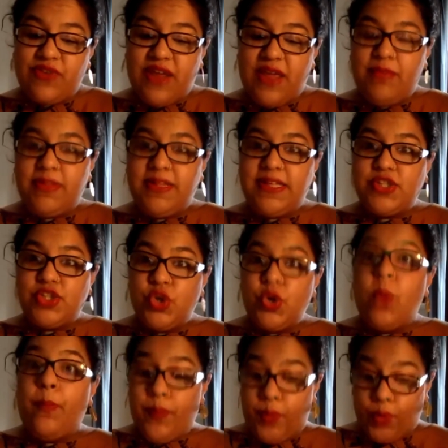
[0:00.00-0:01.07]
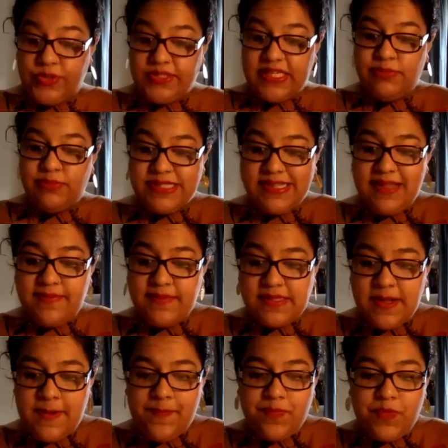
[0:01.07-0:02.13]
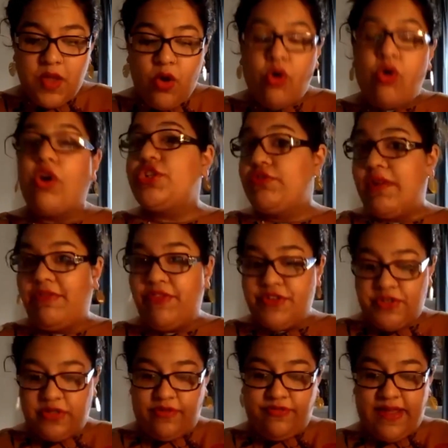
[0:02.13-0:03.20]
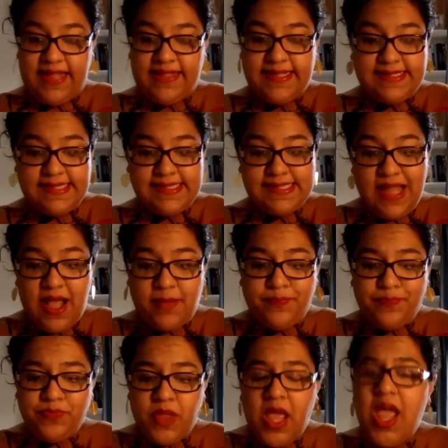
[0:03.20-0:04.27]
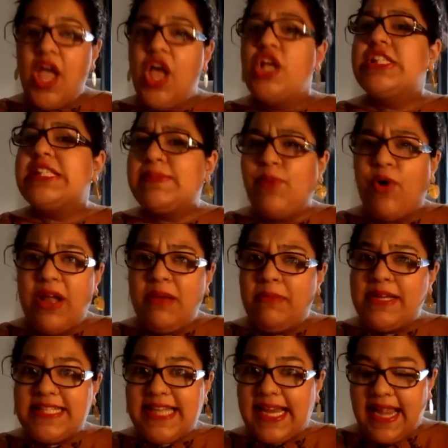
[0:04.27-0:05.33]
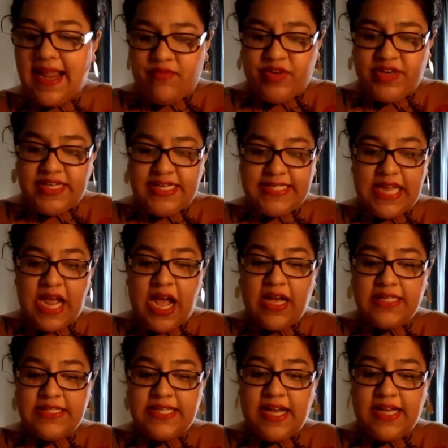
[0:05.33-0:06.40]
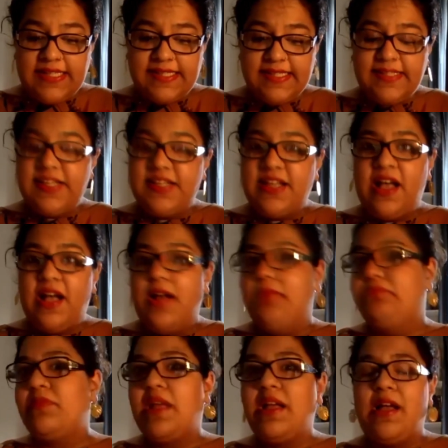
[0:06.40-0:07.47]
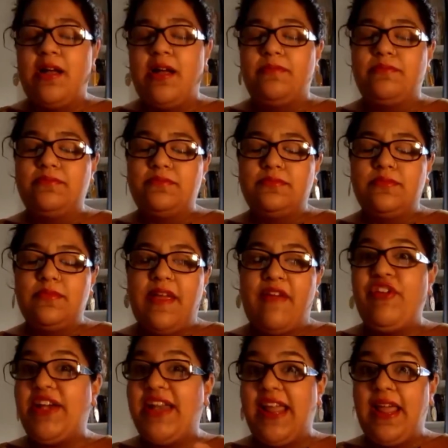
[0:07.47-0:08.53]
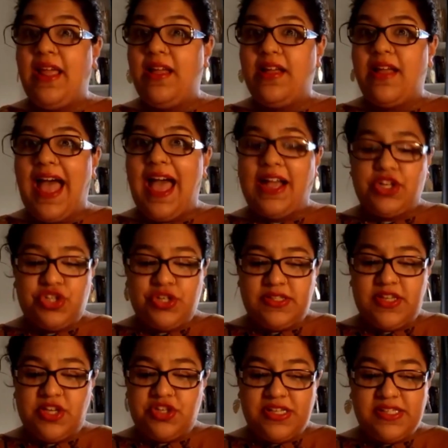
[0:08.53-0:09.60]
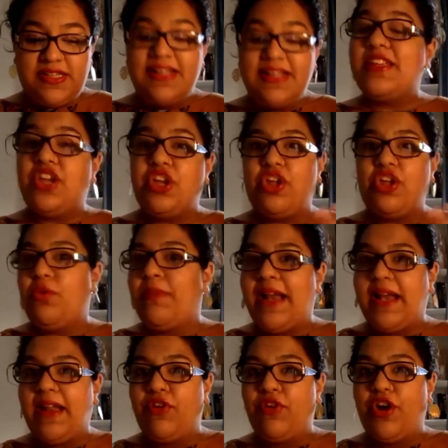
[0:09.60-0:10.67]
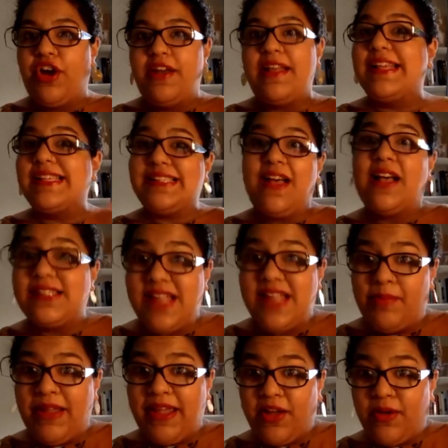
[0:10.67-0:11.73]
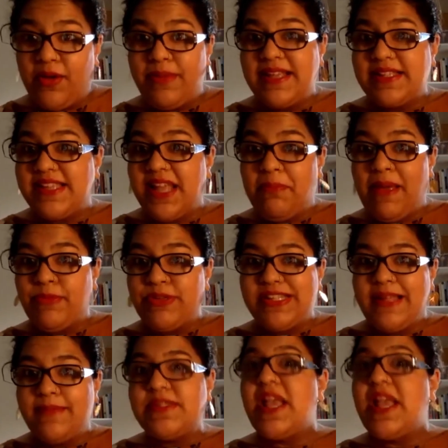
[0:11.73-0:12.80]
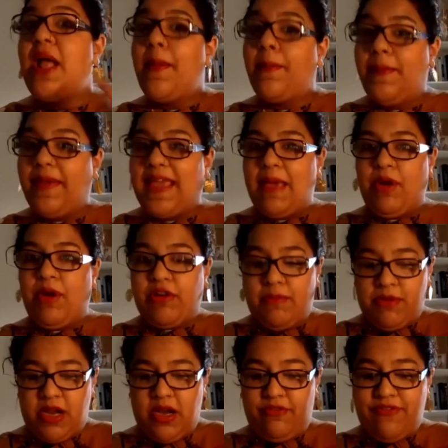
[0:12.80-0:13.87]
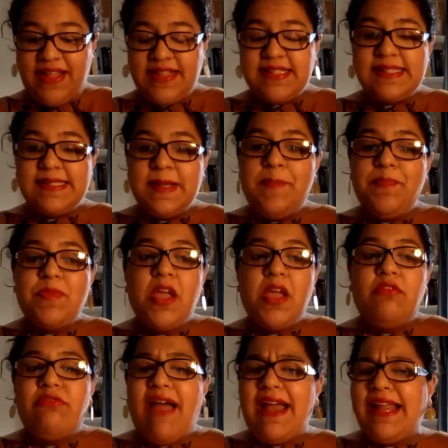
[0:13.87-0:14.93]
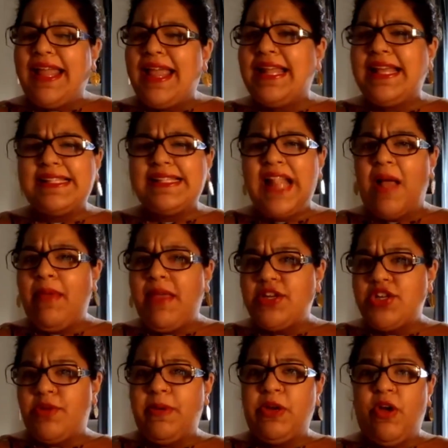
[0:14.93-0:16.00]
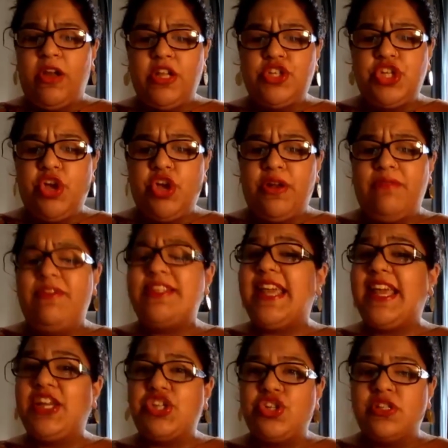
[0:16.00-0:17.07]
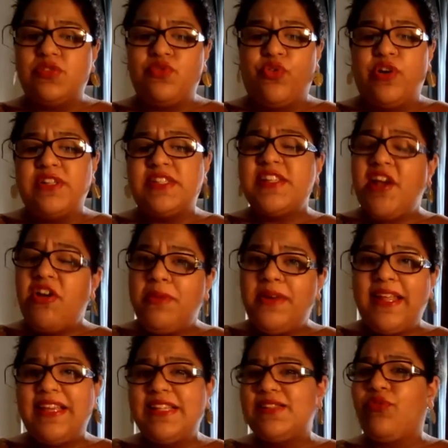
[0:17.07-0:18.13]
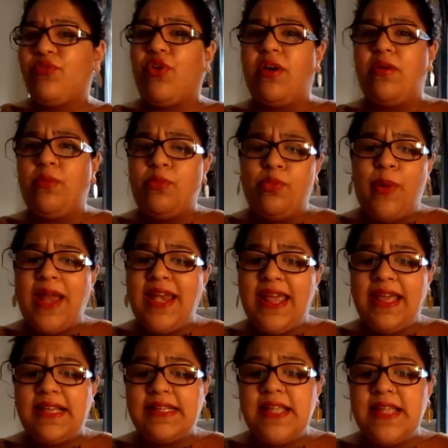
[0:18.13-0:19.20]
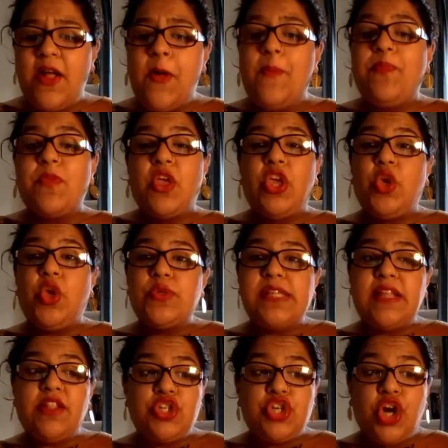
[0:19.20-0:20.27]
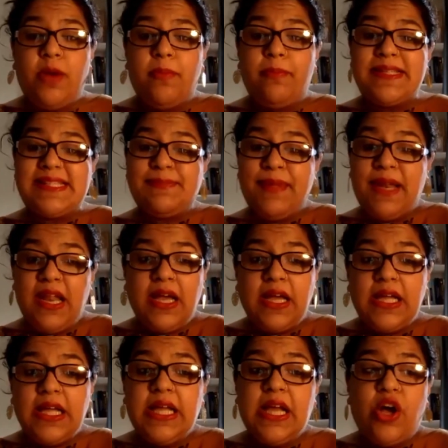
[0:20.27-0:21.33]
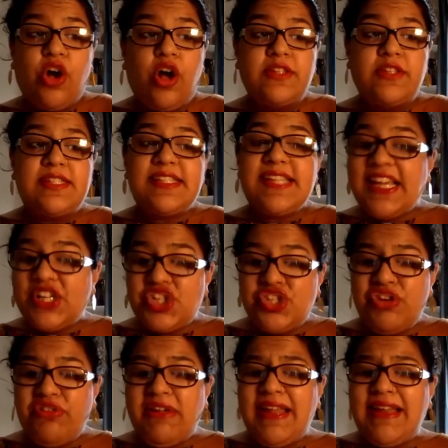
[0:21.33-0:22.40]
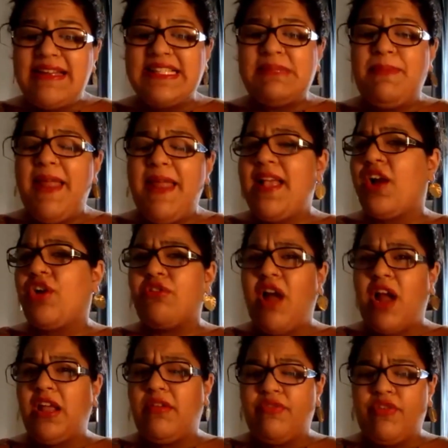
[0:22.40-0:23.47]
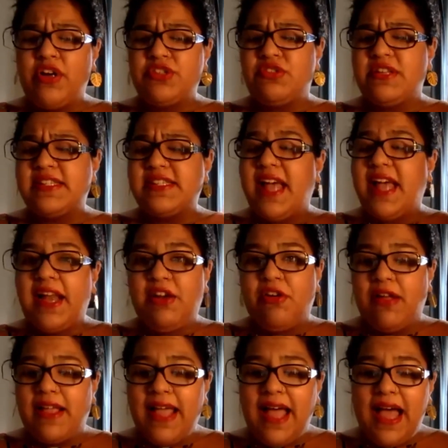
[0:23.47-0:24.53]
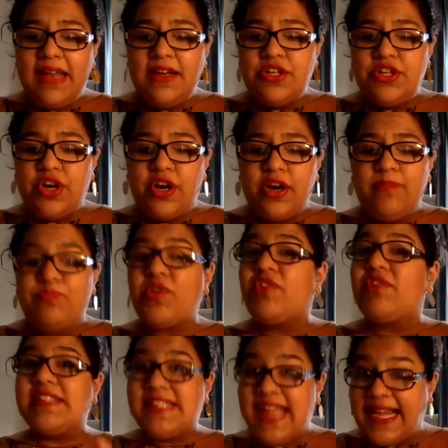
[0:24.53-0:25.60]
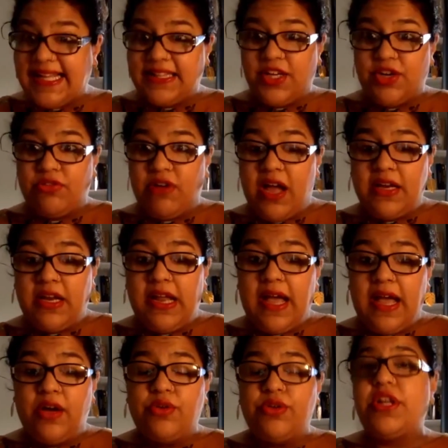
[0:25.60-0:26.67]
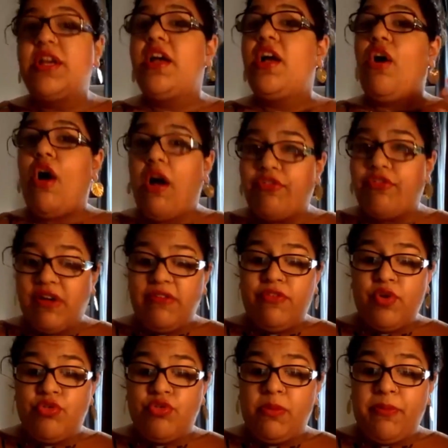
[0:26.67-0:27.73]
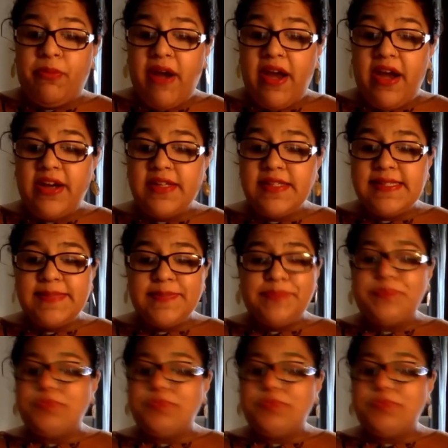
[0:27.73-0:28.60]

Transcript: for Ahmadis to pose as Muslims or to refer to their faith as Islam. Small, mundane, everyday tasks, everyday actions such as, you might have heard Assalamu alaikum being said by Muslims, became a criminal offense. Writing any Islamic terminology on invitations for ceremonies, for weddings, using the term Bismillah on stationery, displaying a Quranic verse on a sign or a calendar, reciting the Quran aloud, offering funeral prayers,